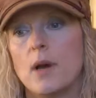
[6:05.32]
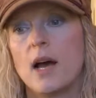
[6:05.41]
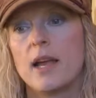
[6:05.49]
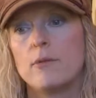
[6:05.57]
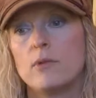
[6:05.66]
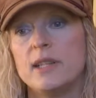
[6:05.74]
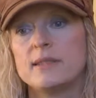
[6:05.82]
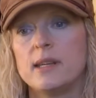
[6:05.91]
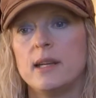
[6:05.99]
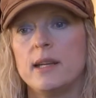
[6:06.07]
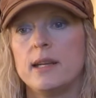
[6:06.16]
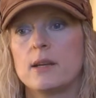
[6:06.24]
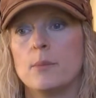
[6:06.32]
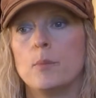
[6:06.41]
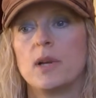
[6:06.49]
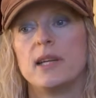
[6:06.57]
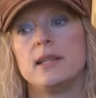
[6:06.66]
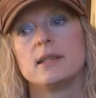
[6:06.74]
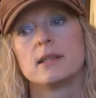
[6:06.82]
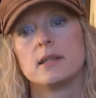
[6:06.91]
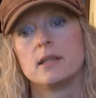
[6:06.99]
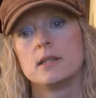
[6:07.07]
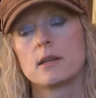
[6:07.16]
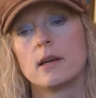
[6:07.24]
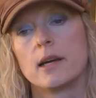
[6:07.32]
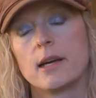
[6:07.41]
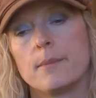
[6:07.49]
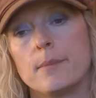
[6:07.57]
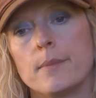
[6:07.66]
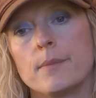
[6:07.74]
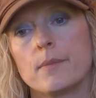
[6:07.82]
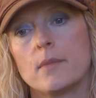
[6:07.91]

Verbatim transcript: I recently completed um,